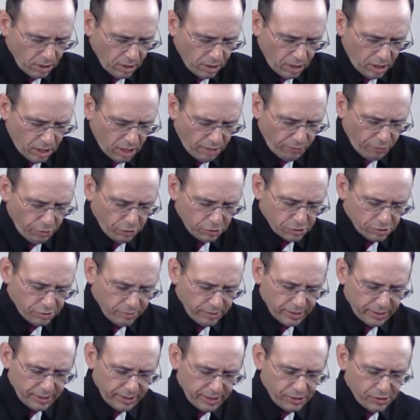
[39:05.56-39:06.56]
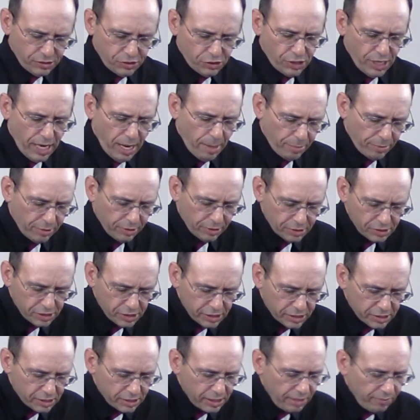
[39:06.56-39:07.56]
1 Corinthians chapter
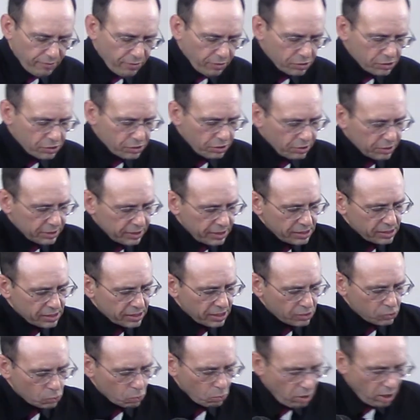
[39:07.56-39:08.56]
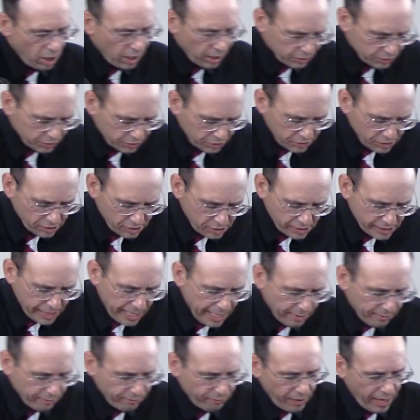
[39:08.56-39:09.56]
16, verse 13 says, watch,
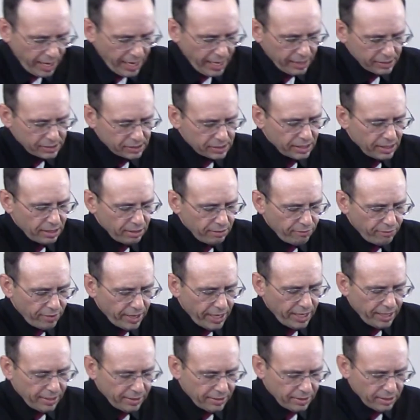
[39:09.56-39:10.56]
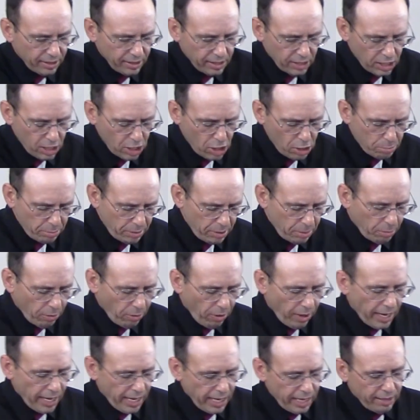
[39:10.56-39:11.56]
stand fast in the faith, be
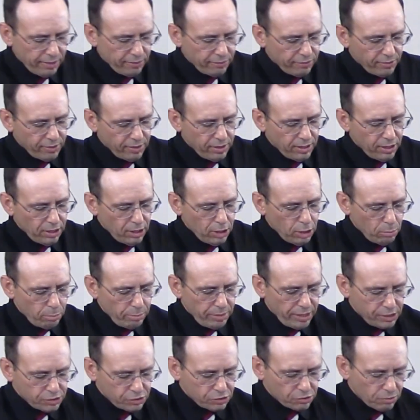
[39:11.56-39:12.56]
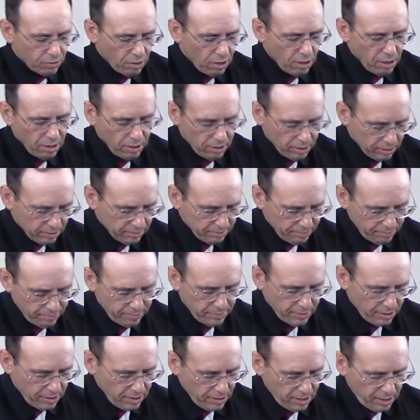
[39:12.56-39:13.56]
brave, be strong.
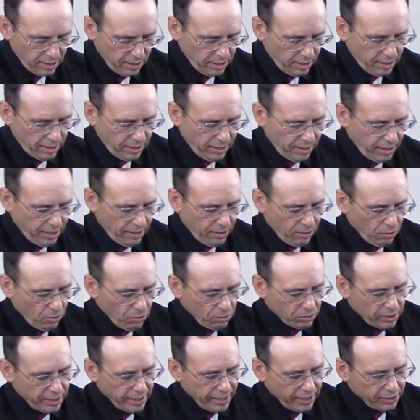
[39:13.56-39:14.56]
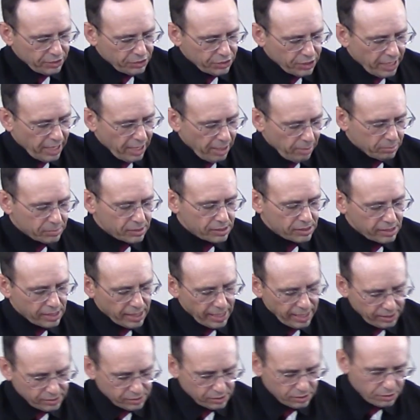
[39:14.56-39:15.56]
The old King James
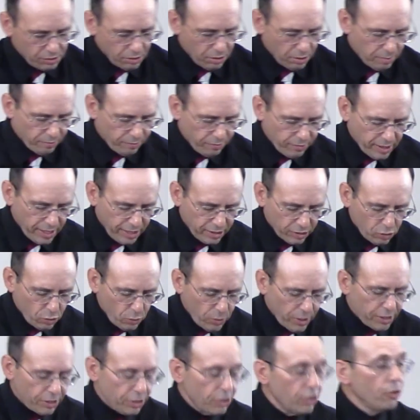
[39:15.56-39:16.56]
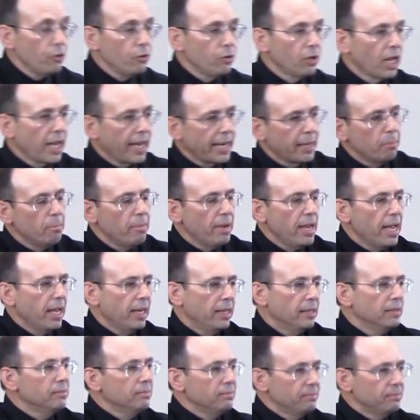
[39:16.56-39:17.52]
has a term for that, quit you like men.